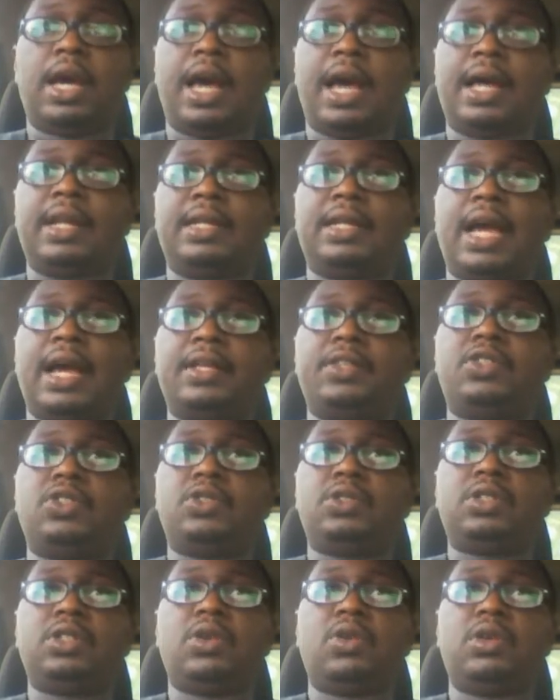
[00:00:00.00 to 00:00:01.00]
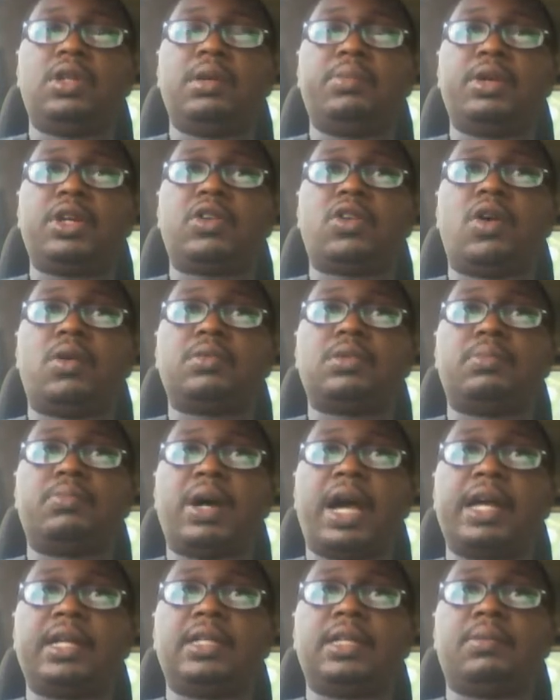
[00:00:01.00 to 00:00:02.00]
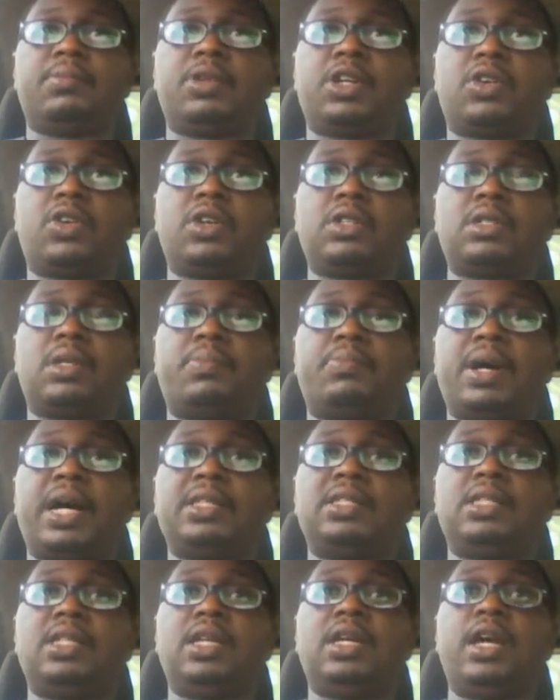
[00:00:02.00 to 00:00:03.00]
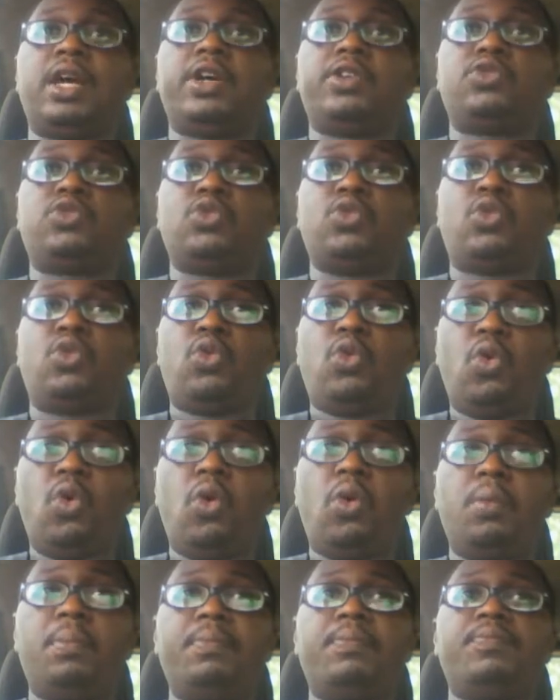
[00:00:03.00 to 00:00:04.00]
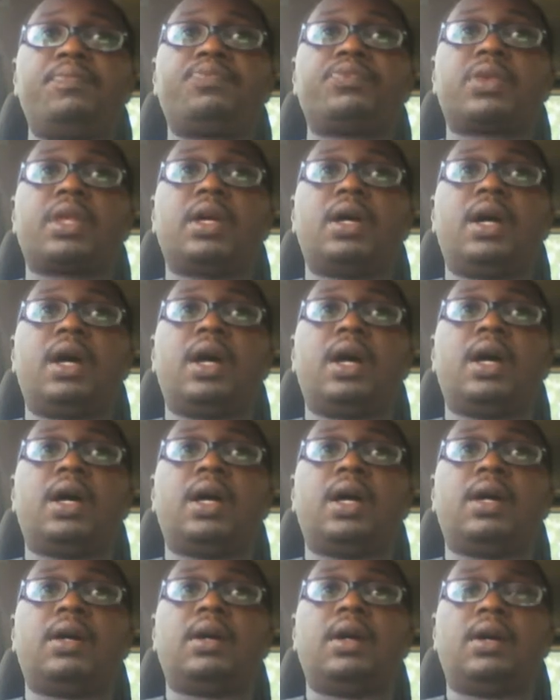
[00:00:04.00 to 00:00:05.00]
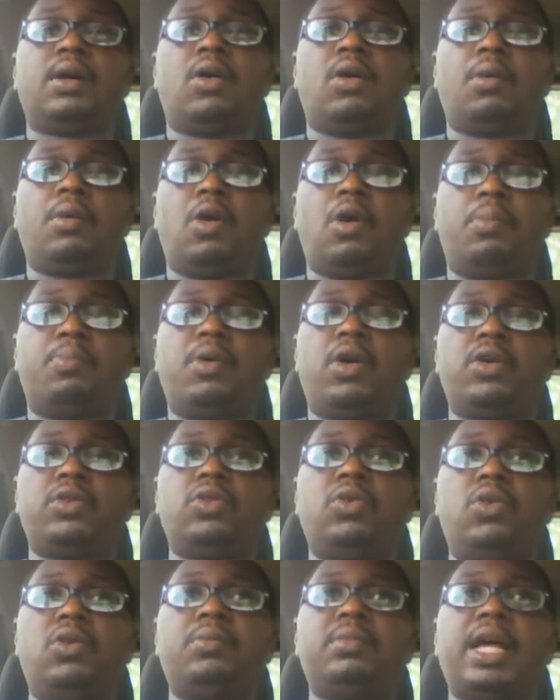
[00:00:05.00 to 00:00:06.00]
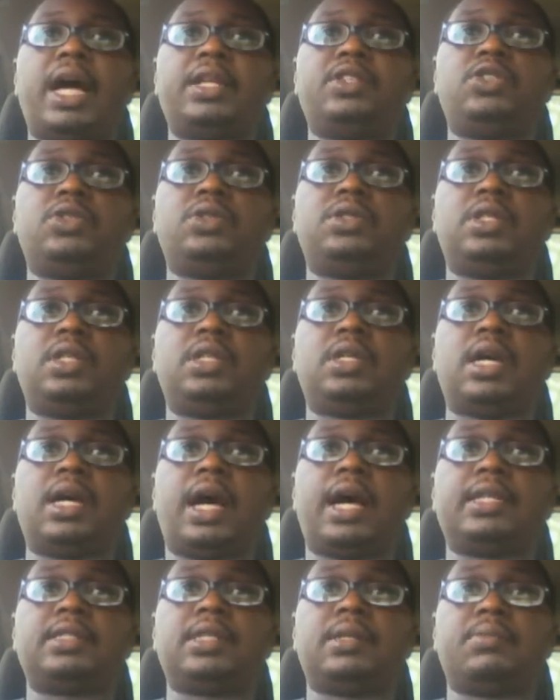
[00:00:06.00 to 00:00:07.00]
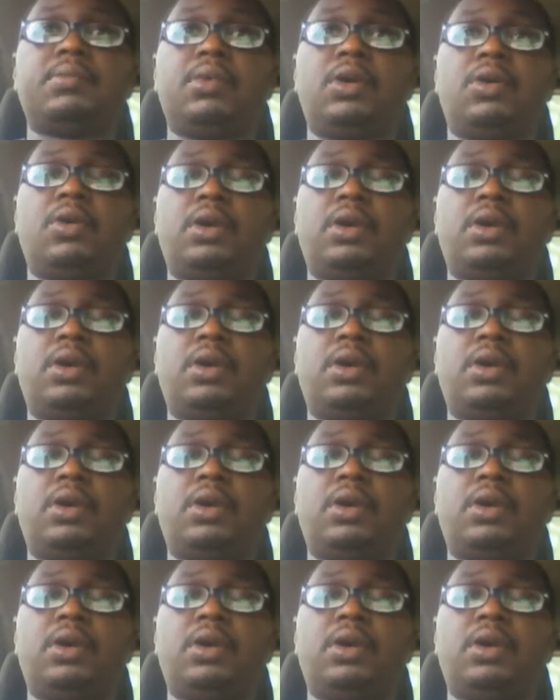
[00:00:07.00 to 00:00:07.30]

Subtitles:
and that duty only becomes binding because the party to whom or upon whom that duty has been